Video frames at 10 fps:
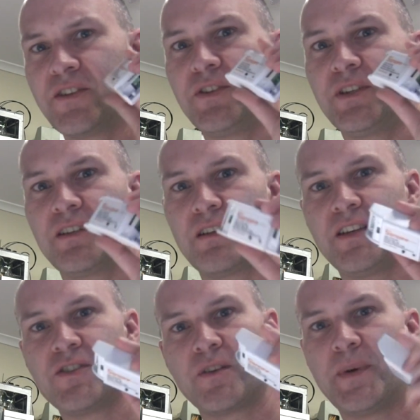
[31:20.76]
earlier that
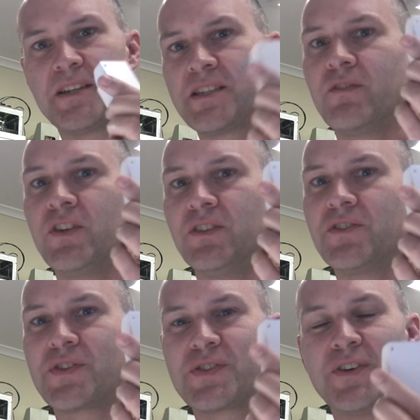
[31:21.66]
these are about
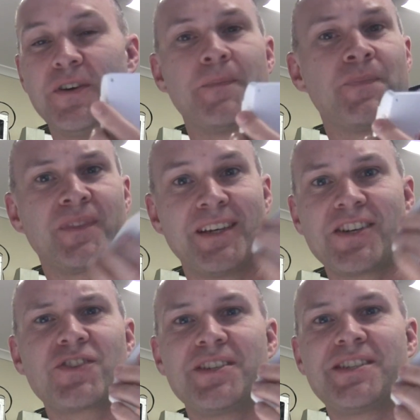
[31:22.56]
$7 or so, that's
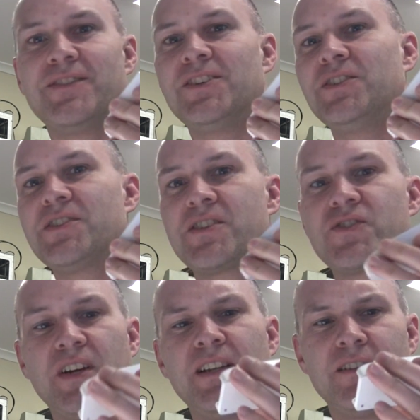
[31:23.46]
actually $7
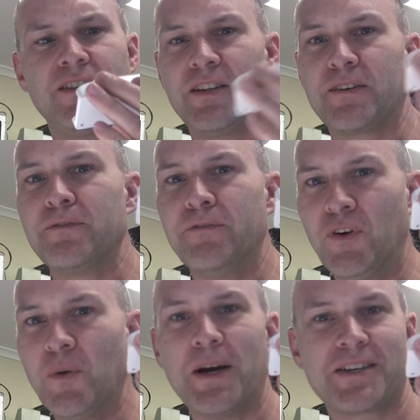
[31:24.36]
Australian. They're like
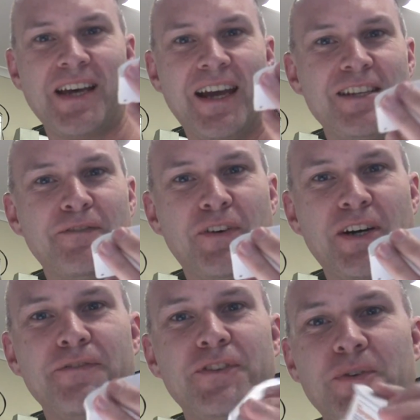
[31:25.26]

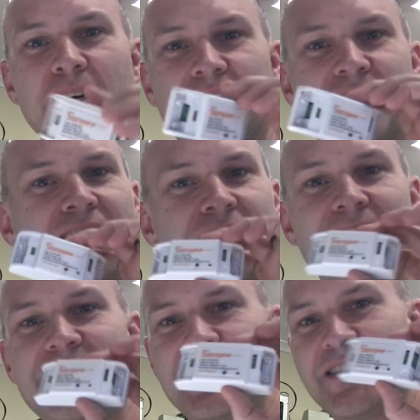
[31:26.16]
$4.85 US.
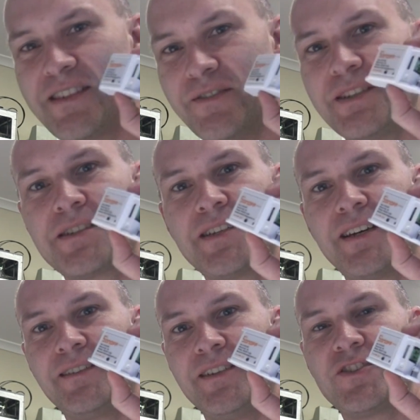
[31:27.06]
These things are
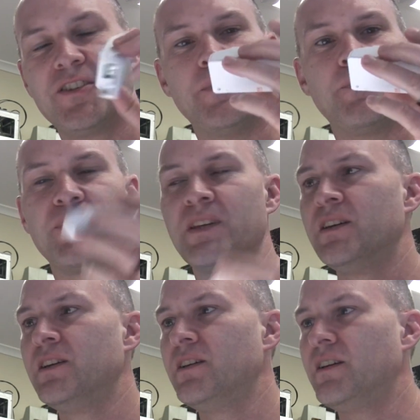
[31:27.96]
insanely cheap.
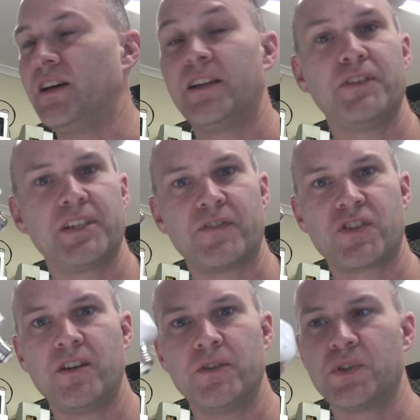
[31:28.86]
And everything I've
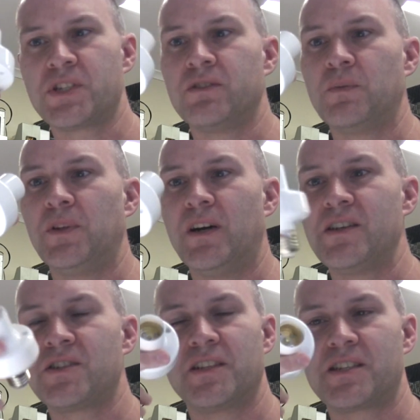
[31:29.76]
shown you also
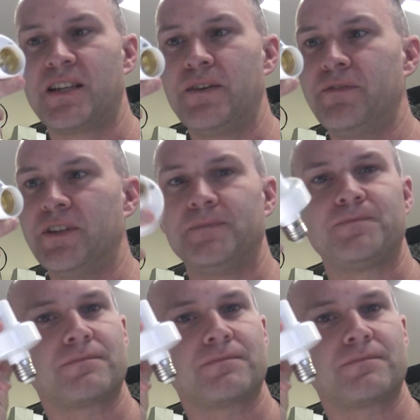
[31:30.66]
applies to the Slamfer.